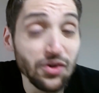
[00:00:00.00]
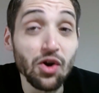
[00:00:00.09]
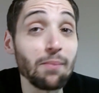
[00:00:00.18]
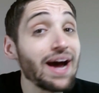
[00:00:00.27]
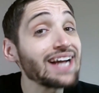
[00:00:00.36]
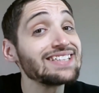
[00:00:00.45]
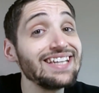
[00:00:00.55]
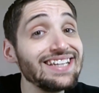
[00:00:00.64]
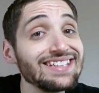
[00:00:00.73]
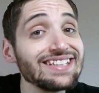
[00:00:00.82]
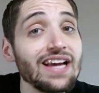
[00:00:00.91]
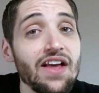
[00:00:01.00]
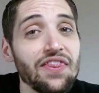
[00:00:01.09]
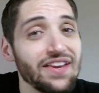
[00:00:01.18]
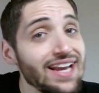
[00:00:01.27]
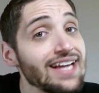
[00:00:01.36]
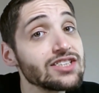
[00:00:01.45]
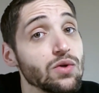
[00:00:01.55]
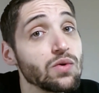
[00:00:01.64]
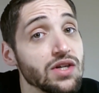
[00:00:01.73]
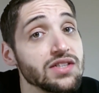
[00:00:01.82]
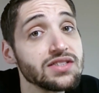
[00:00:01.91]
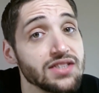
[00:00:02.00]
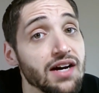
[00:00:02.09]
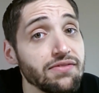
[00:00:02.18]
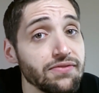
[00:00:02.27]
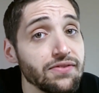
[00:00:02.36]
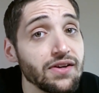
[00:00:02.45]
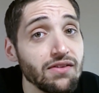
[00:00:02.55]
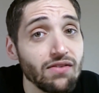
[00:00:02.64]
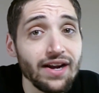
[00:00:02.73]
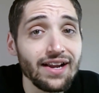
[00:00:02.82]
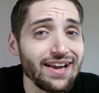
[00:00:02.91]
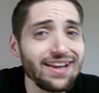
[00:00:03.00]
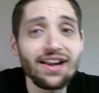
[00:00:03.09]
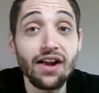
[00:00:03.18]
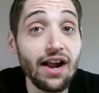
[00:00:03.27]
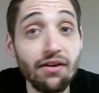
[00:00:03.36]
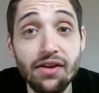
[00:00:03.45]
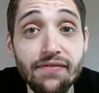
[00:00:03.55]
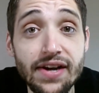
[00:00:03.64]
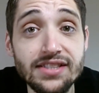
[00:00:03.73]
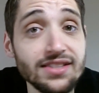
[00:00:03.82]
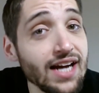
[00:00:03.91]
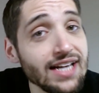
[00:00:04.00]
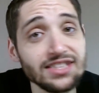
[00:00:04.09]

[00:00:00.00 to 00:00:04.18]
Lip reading: When you go back to eating the not so good stuff, right? And I don't eat veggies.